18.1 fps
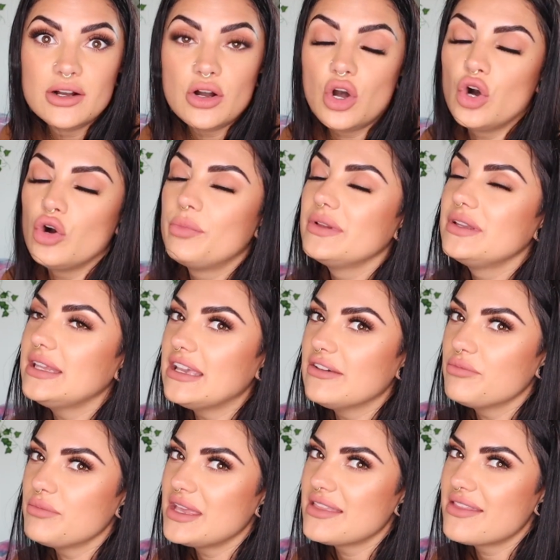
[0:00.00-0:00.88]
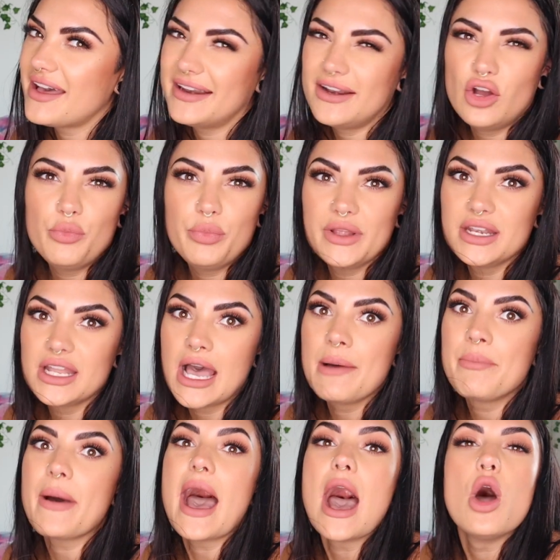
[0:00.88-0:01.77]
oh, believe me, that opened
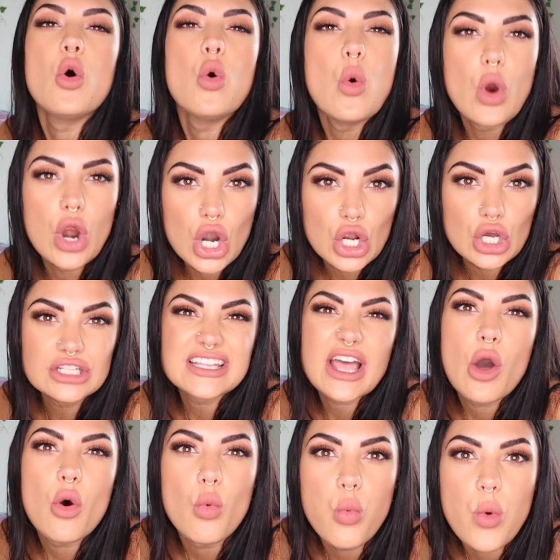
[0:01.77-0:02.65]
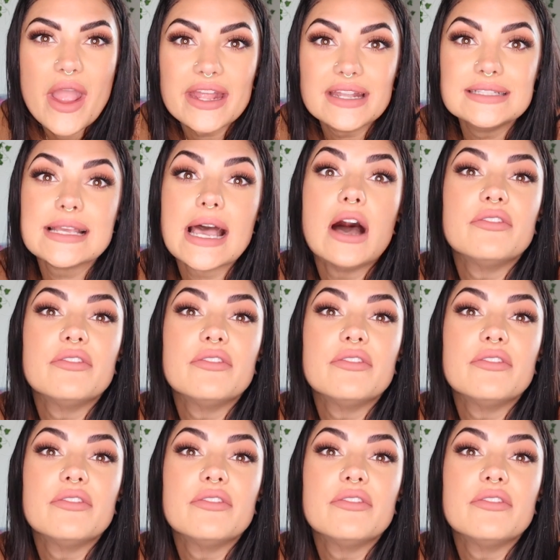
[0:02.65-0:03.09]
up a whirlwind